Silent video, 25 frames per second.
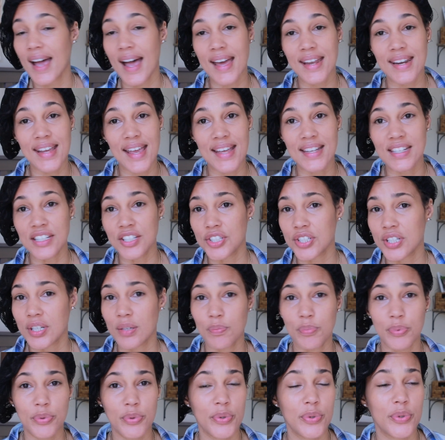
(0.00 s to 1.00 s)
add any
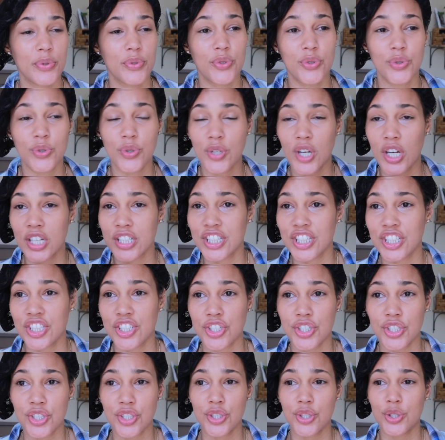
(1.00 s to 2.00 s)
shampoo, no
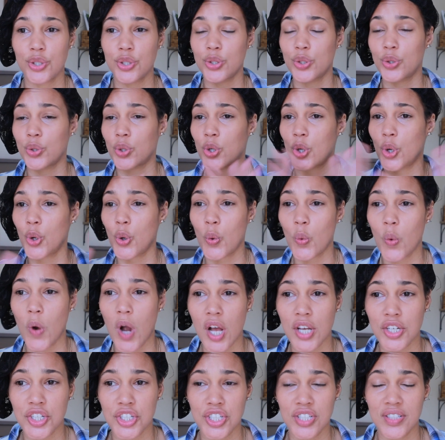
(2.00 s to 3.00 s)
conditioner, no
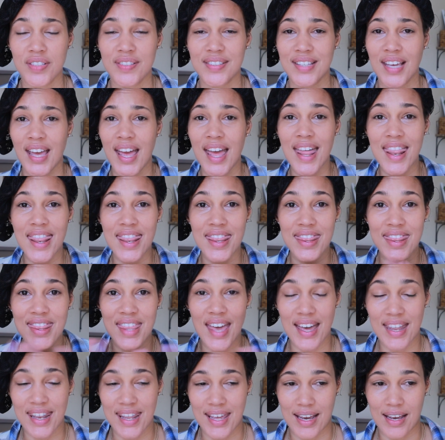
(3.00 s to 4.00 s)
co-washes,
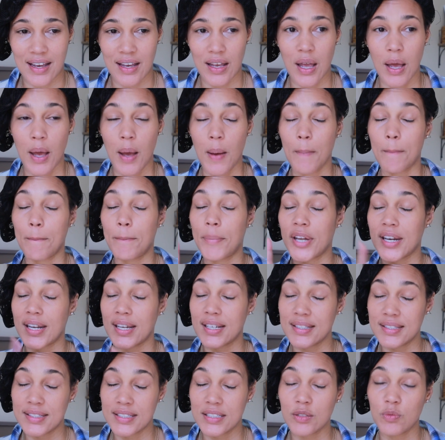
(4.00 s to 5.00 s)
nada. But
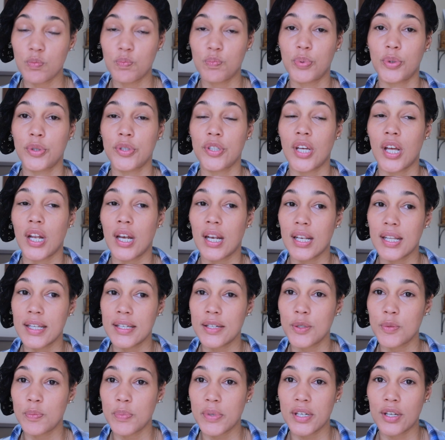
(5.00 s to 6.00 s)
I did put a
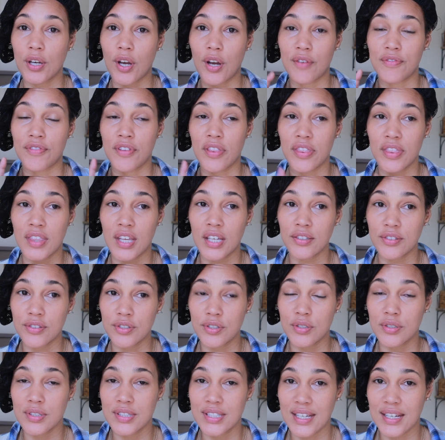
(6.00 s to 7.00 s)
little bit of Nut
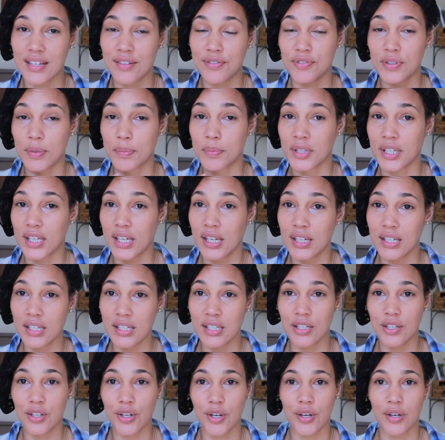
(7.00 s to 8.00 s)
Today from
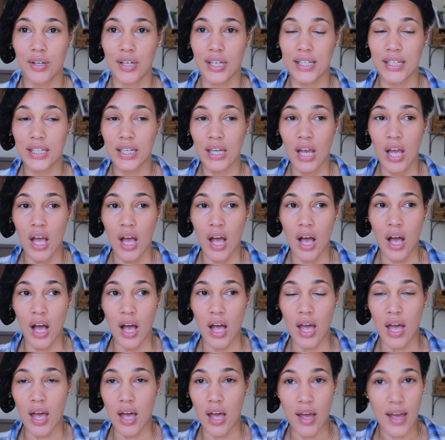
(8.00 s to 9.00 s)
Kinky Curly,
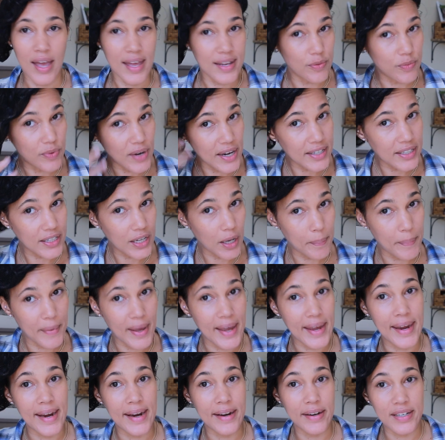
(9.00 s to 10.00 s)
and right now
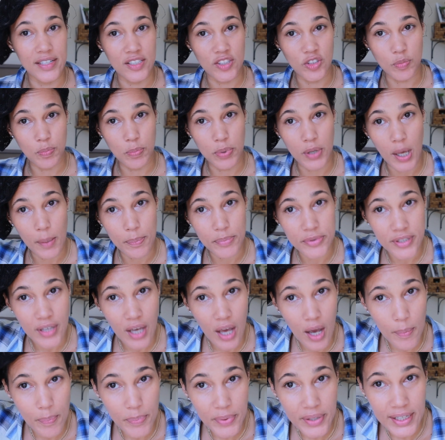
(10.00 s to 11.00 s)
my hair is plopped
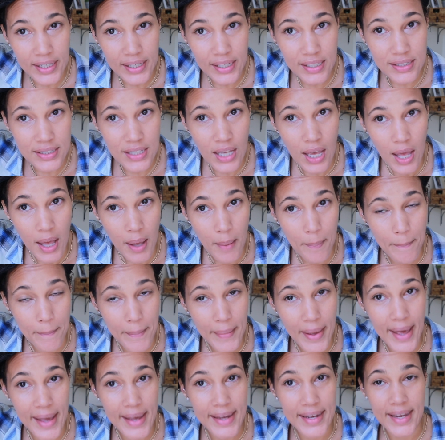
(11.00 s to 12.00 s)
up in
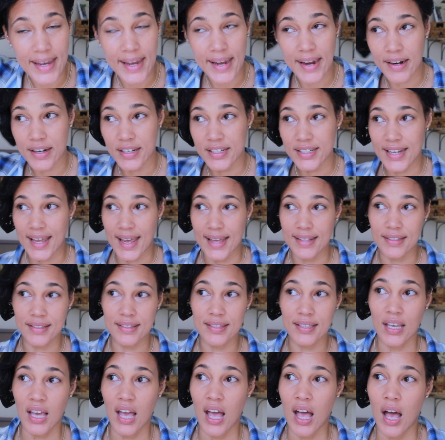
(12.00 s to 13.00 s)
my
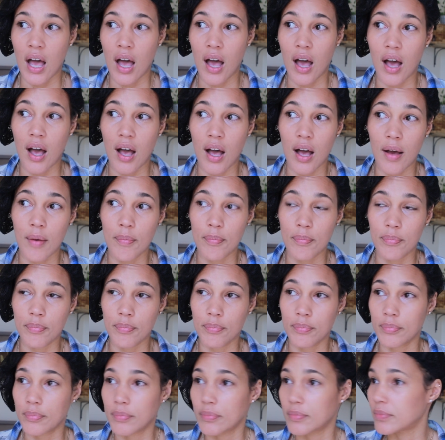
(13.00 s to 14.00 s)
hairnet.
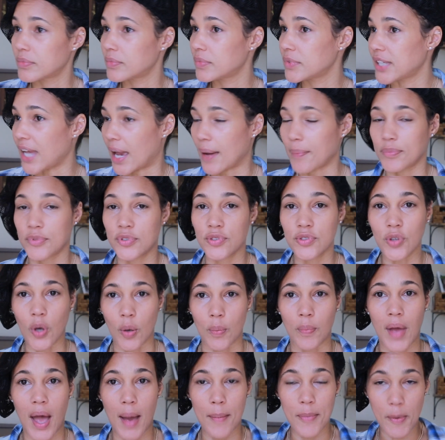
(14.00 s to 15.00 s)
Yeah,
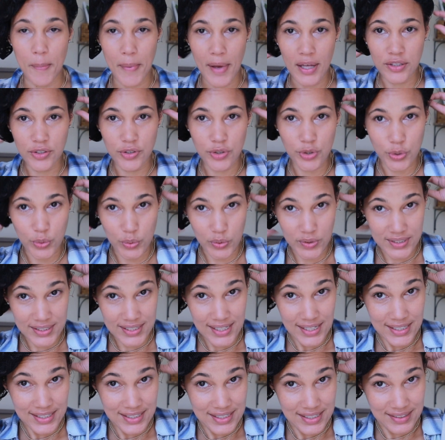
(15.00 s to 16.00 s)
so I'm about to
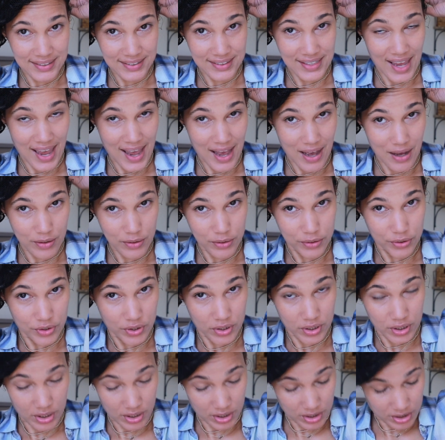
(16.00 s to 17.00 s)
take this out.